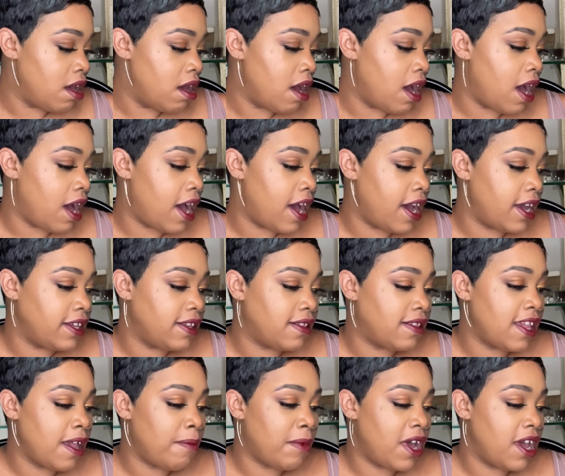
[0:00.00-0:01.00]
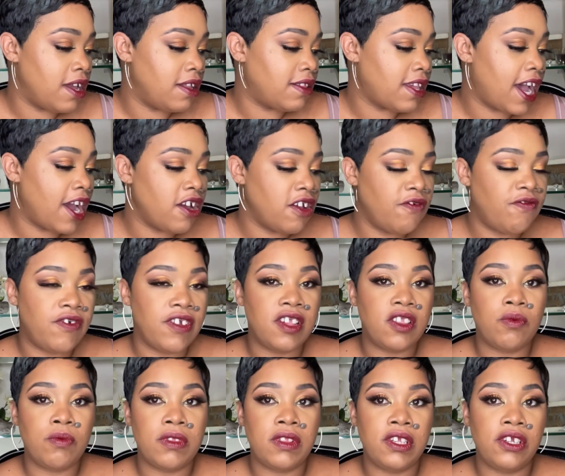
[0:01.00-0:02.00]
I set my entire face
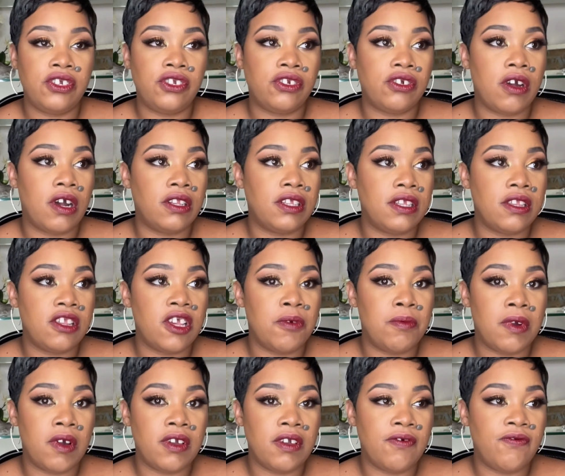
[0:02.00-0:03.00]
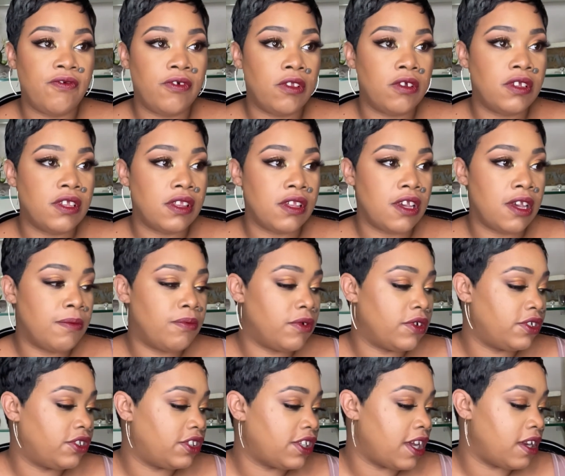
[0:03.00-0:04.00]
with the Charlotte Tilbury Flawless Airbrush
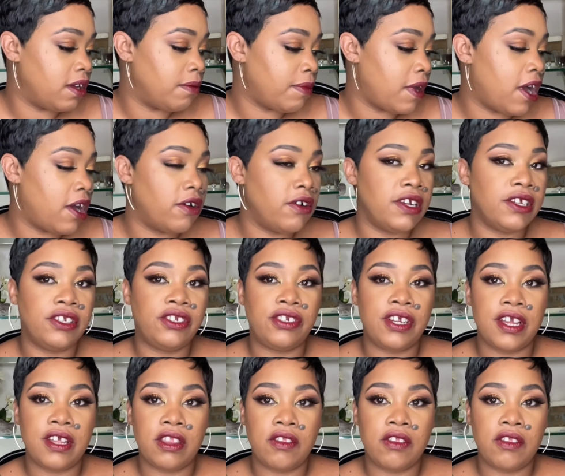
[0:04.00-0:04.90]
Setting Powder in shade